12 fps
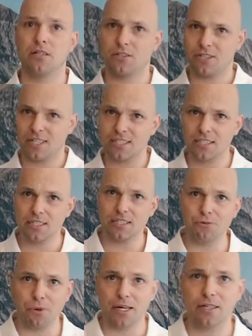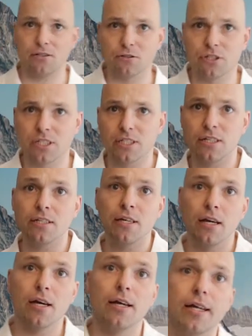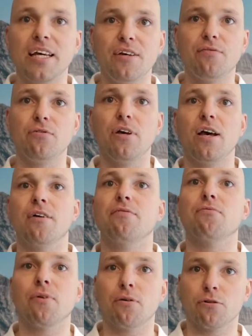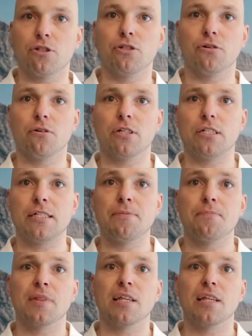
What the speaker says: So that's an easy way to see if you have rounded shoulders.